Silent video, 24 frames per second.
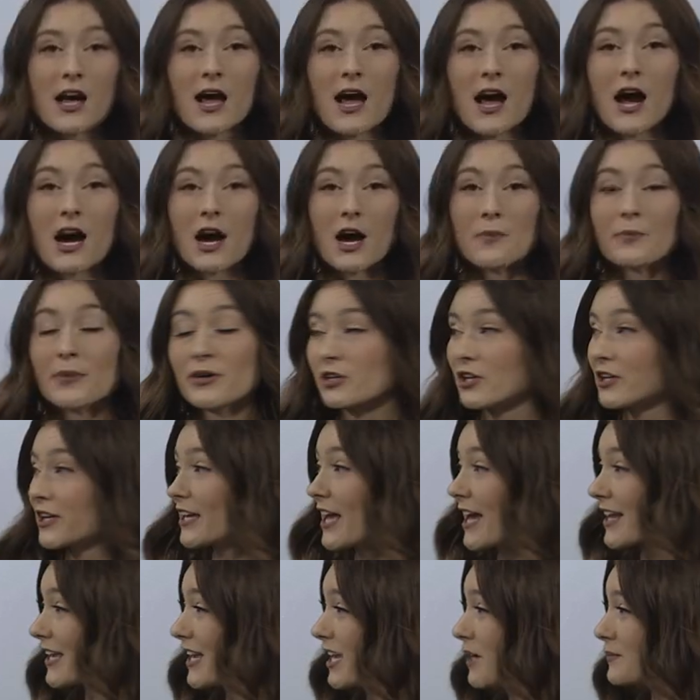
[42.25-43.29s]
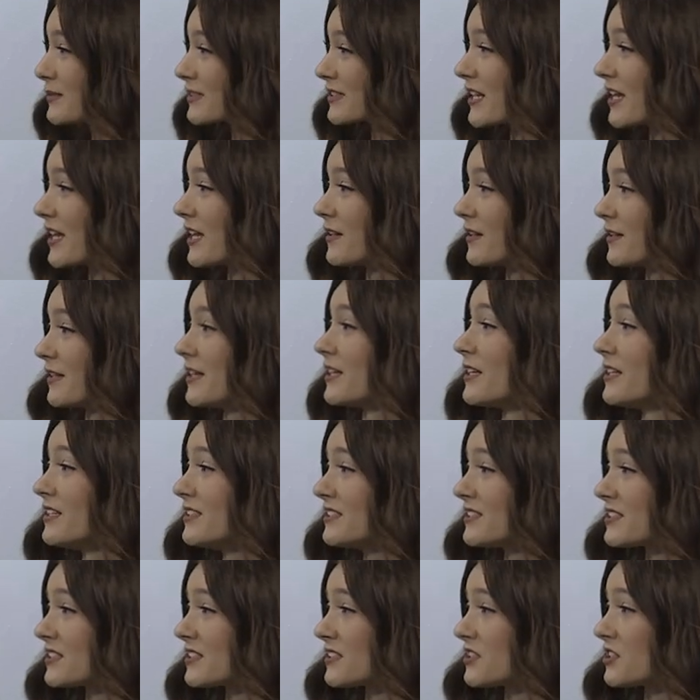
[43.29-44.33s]
But looking at campus scan, it
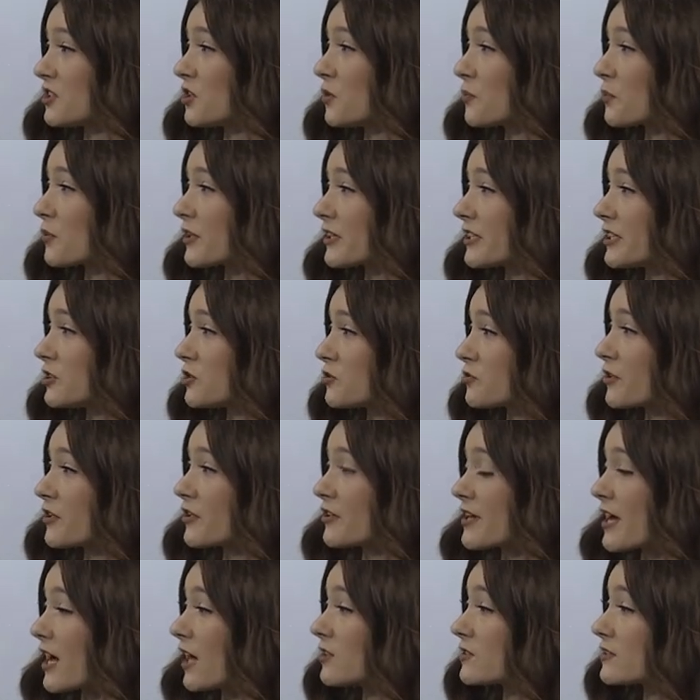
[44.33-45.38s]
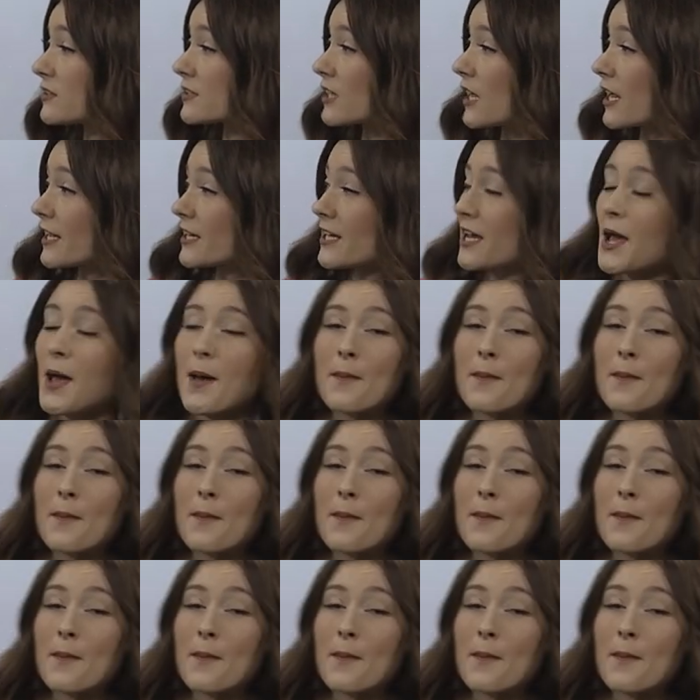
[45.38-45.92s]
is still pretty dreary outside.